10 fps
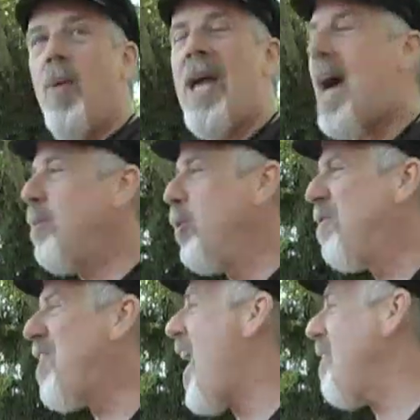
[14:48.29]
We had them do
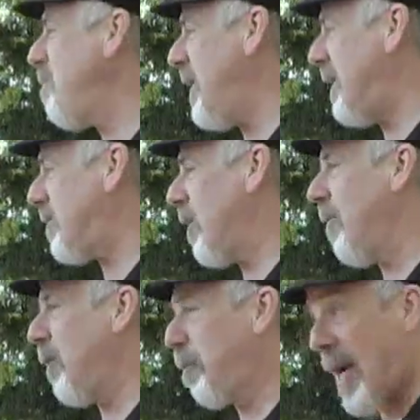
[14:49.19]
five minutes
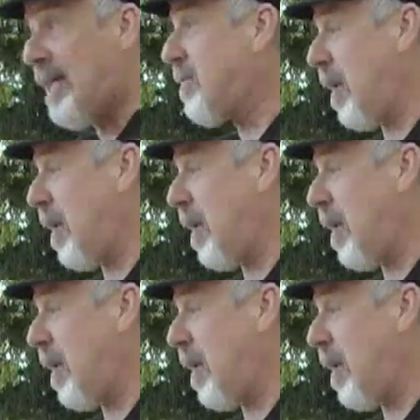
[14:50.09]
of a brain,